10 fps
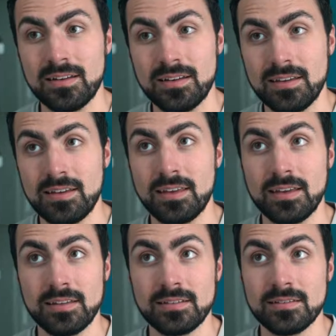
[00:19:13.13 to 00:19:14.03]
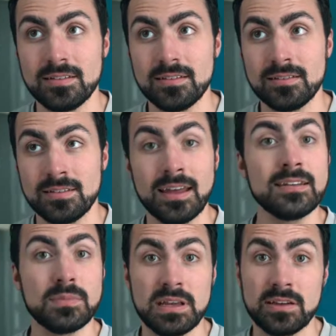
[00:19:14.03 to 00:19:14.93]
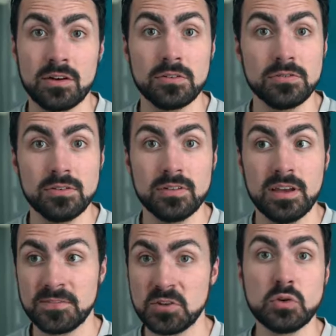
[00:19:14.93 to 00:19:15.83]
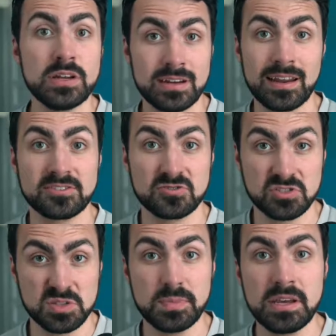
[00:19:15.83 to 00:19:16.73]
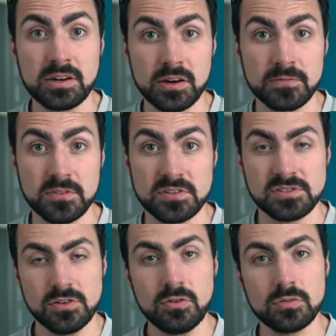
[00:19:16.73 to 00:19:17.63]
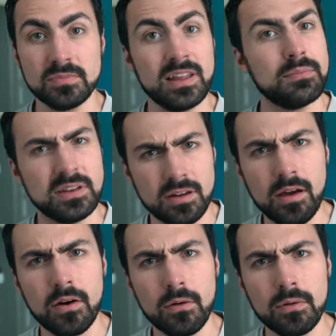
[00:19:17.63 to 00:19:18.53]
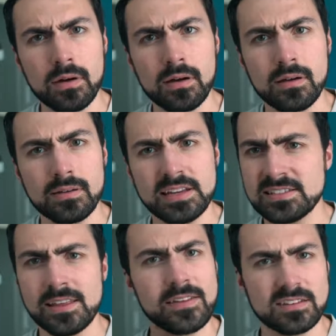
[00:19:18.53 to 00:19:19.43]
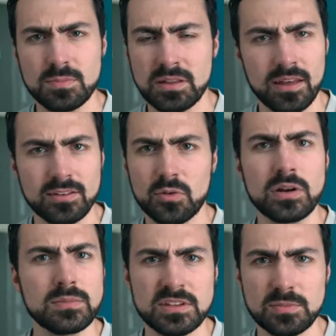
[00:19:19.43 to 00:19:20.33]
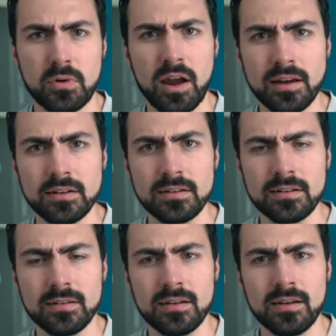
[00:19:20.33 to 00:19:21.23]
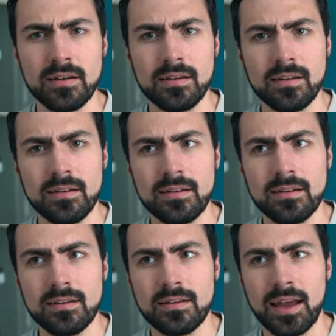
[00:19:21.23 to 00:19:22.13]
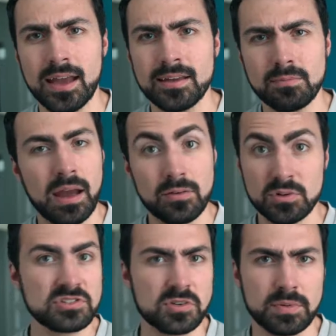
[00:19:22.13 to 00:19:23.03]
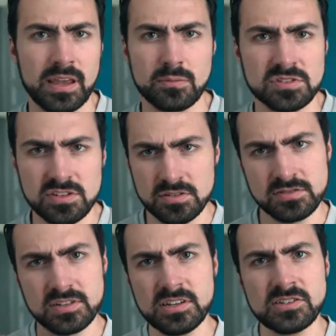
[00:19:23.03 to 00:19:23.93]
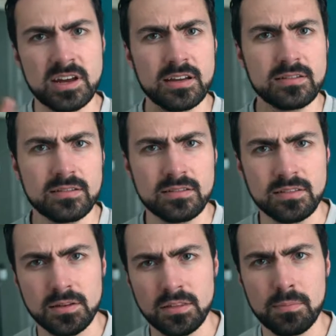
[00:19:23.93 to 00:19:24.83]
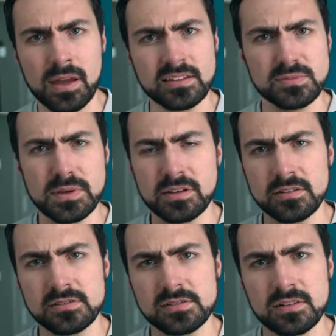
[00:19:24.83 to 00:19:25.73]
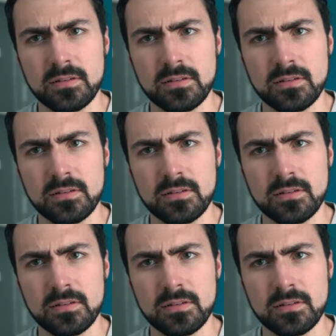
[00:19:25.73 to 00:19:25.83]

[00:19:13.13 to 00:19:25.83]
he said to me, he goes, if you need an extra speaker for the Zoom, let me know. He said that to me like 20 minutes prior. And my original plan was to use the DJ, the band speakers.